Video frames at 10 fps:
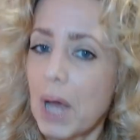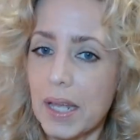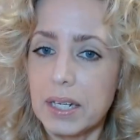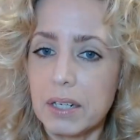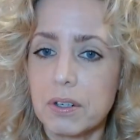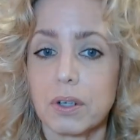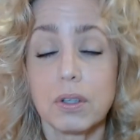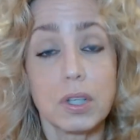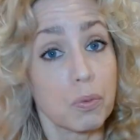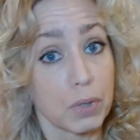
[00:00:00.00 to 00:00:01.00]
Pioneer
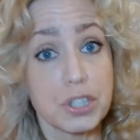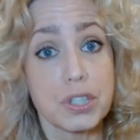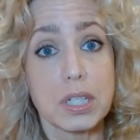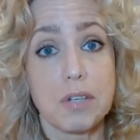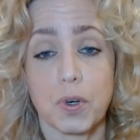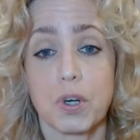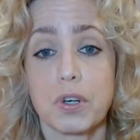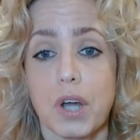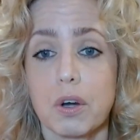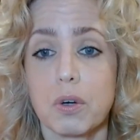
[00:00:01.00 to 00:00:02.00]
Girl originally for her
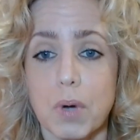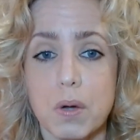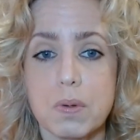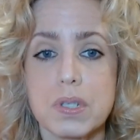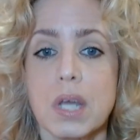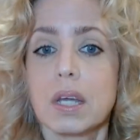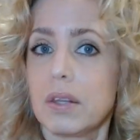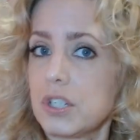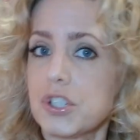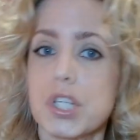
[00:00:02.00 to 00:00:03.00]
daughter Rose.
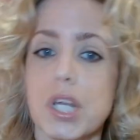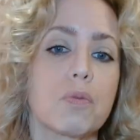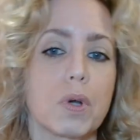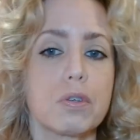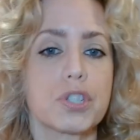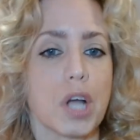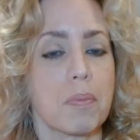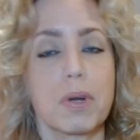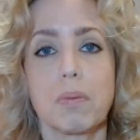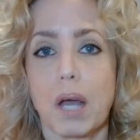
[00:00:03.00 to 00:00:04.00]
Then she had Rose
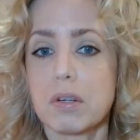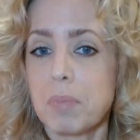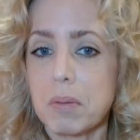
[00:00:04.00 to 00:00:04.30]
shop it around to